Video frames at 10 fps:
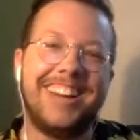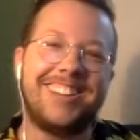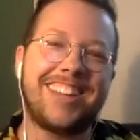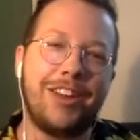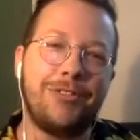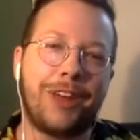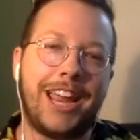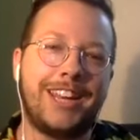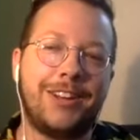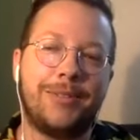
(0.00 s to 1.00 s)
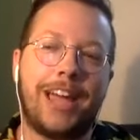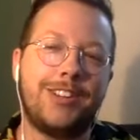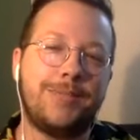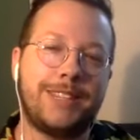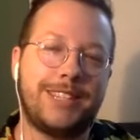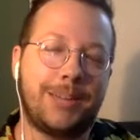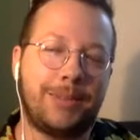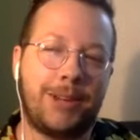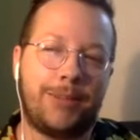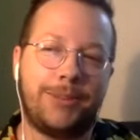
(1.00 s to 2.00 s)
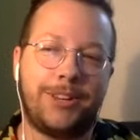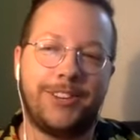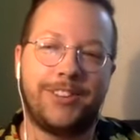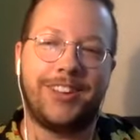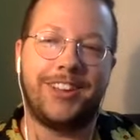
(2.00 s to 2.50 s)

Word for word: I know it's kind of random. I just picked it up a couple. I love